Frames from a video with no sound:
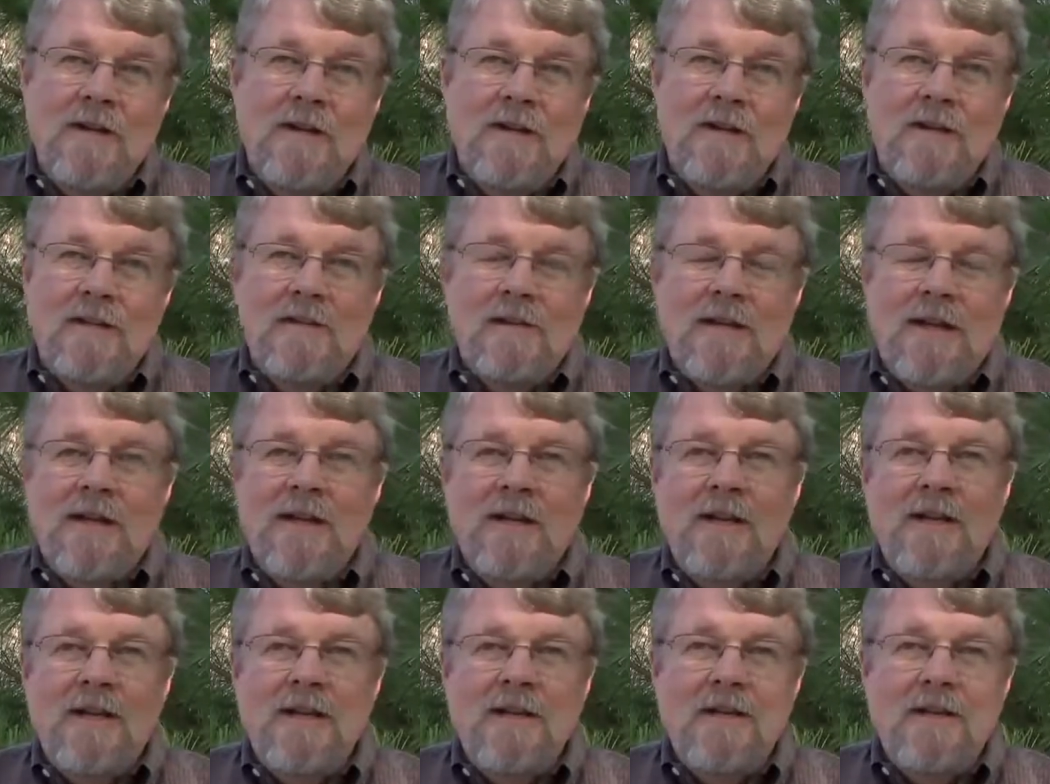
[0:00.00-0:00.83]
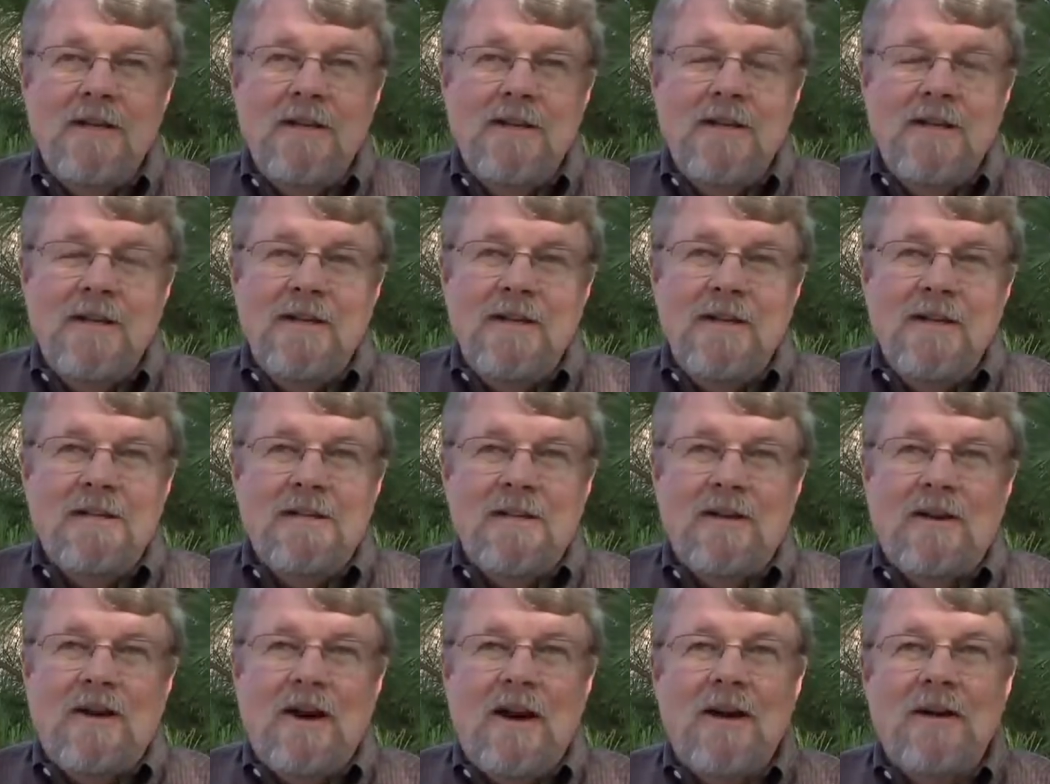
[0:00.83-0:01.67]
and suddenly it
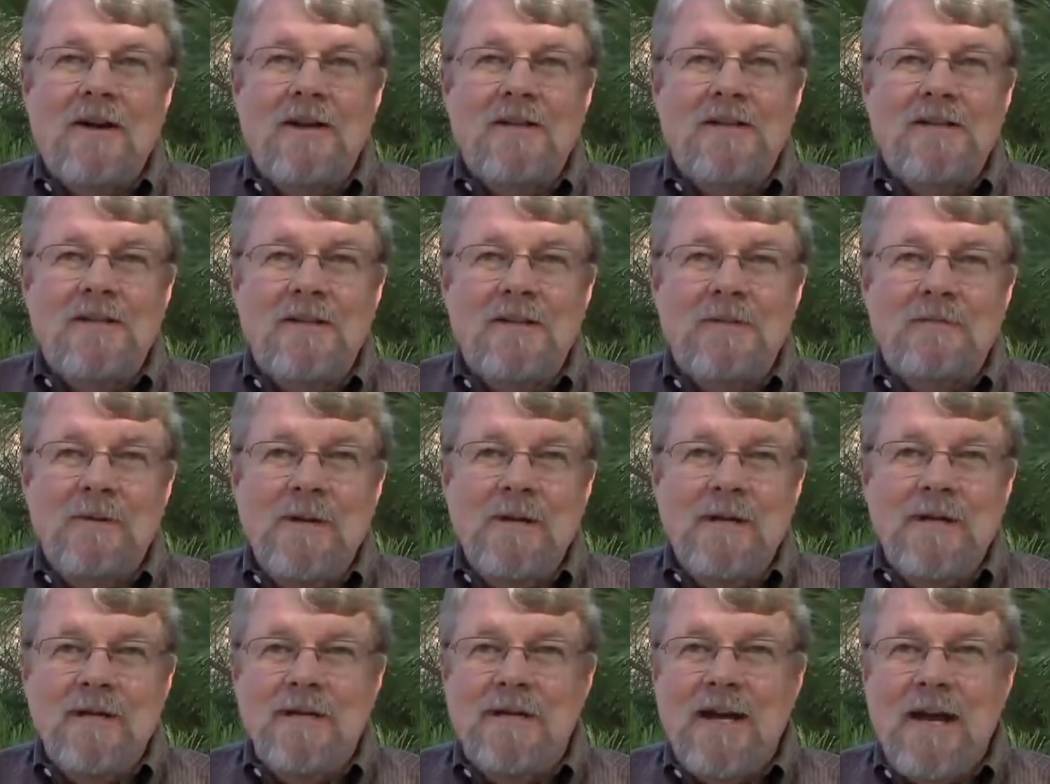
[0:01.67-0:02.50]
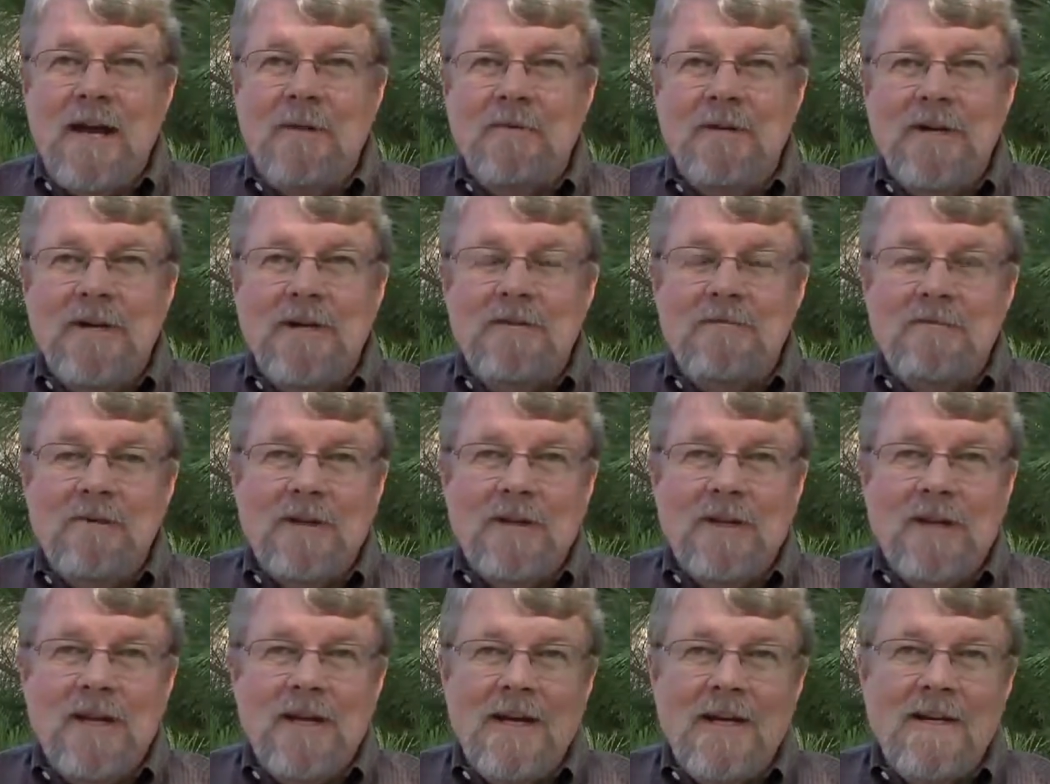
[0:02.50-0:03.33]
eats a carcass that's been contaminated
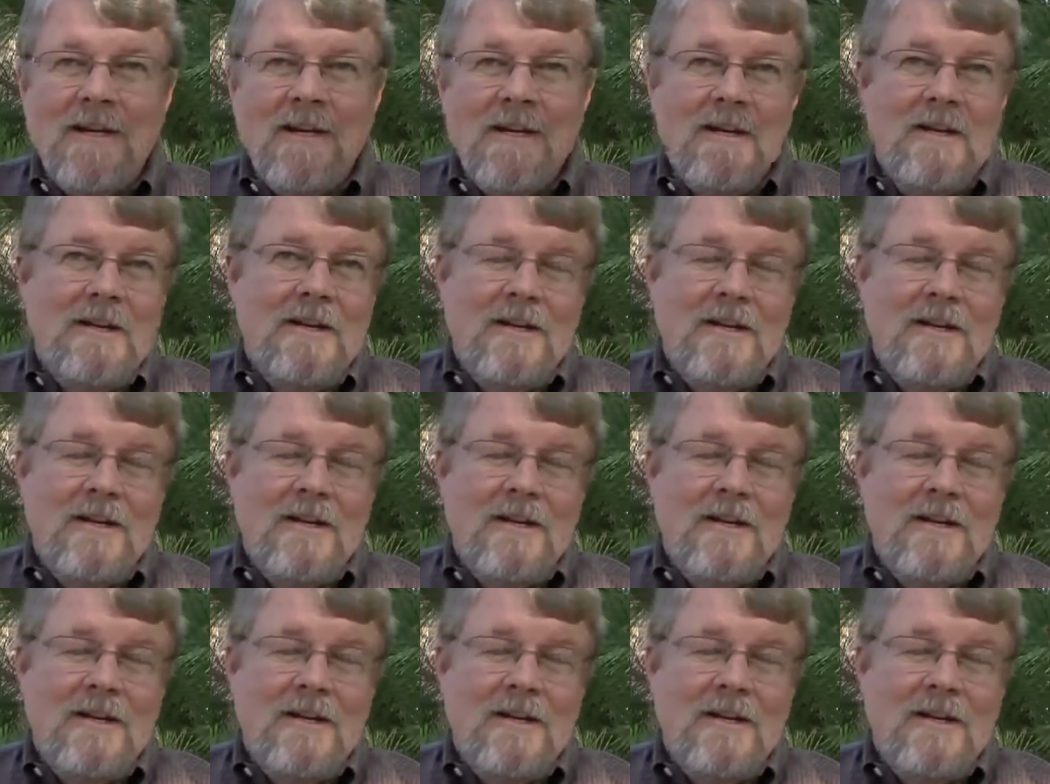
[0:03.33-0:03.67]
with lead,